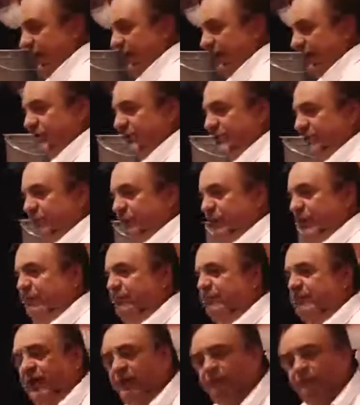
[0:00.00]
days.
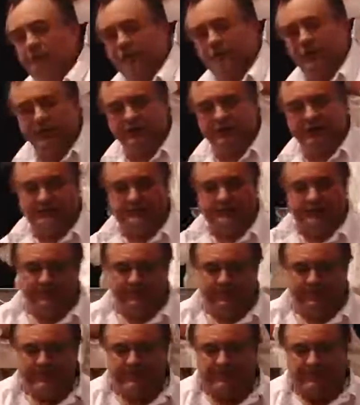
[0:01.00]
We've done work
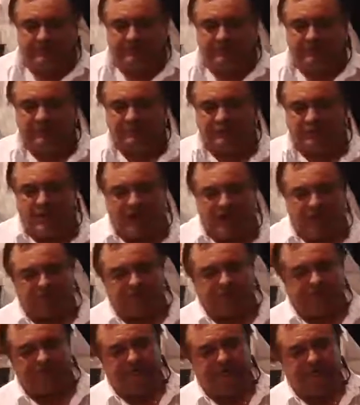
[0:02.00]
with
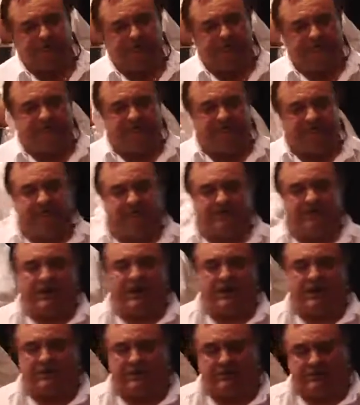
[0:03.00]
concrete where we, we've gone